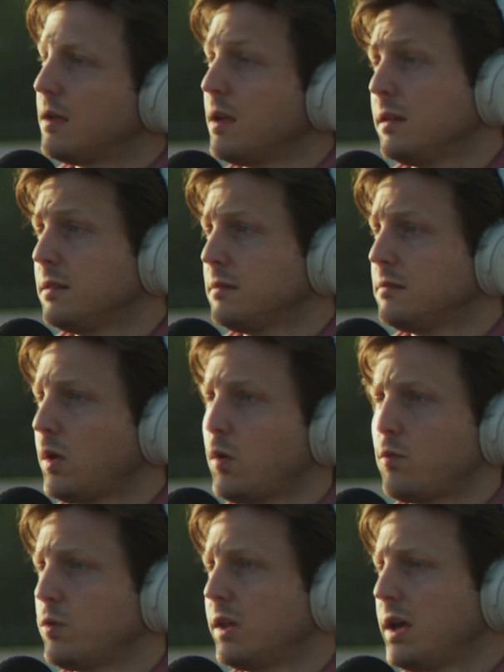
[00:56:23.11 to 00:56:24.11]
and they were
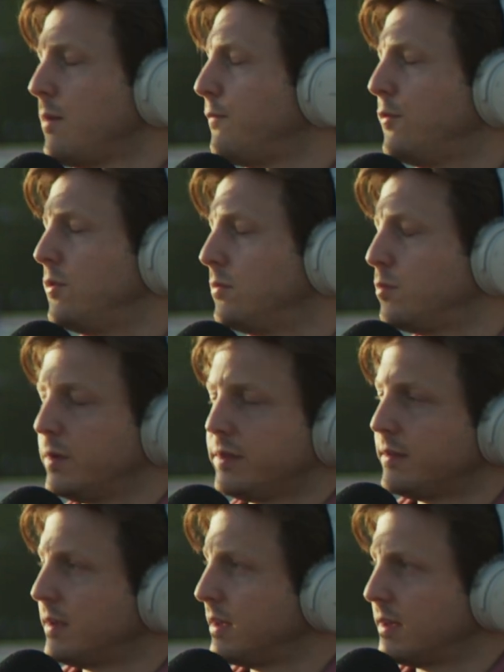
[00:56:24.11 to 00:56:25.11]
really helpful
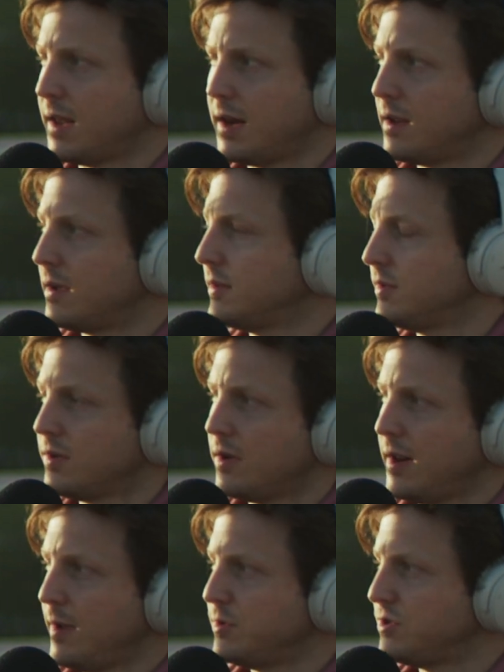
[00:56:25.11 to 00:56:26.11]
with getting us on
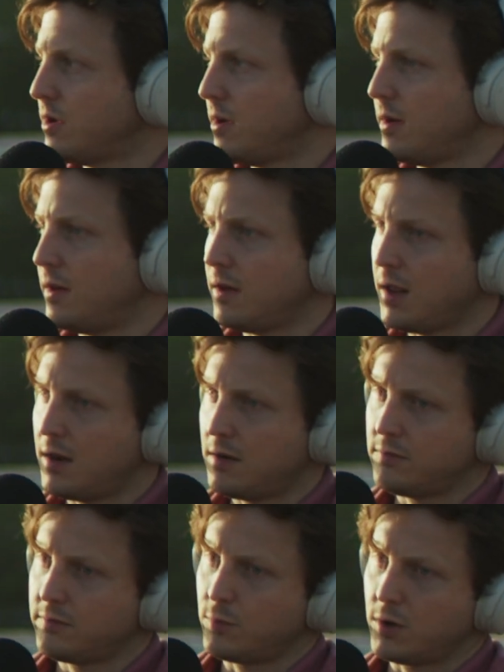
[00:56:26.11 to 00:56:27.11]
Amazon, and
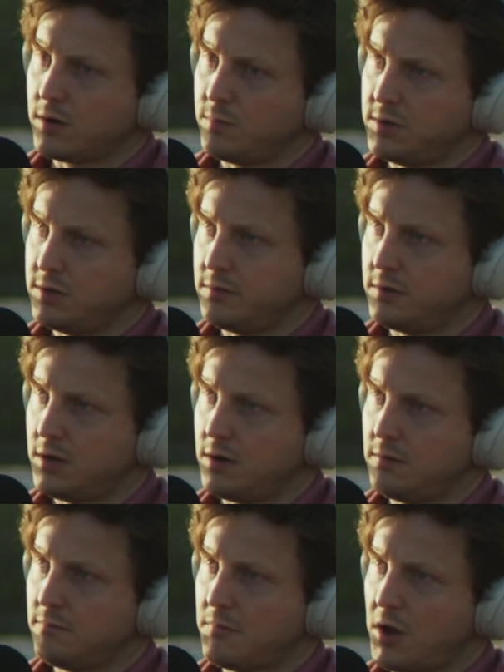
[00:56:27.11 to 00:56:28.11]
we're going to be doing
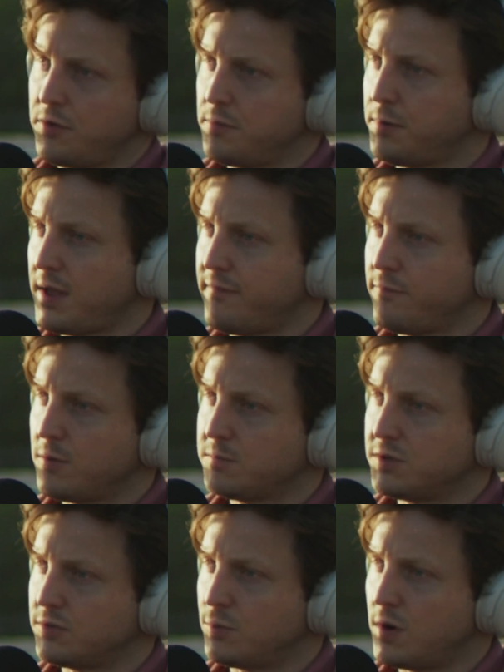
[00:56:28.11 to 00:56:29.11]
on other
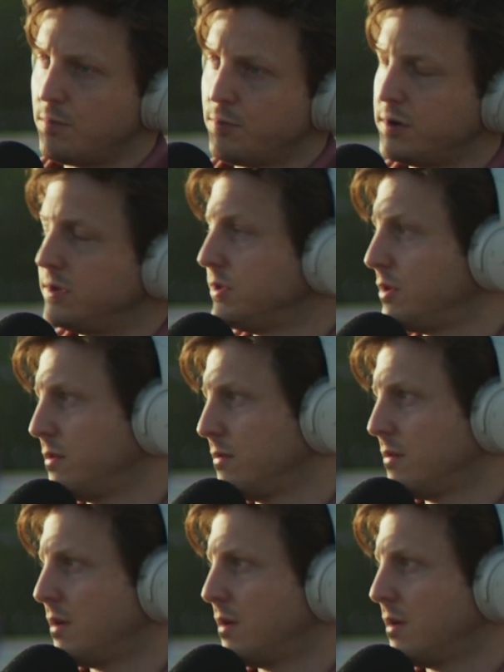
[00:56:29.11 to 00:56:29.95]
platforms as well pretty soon.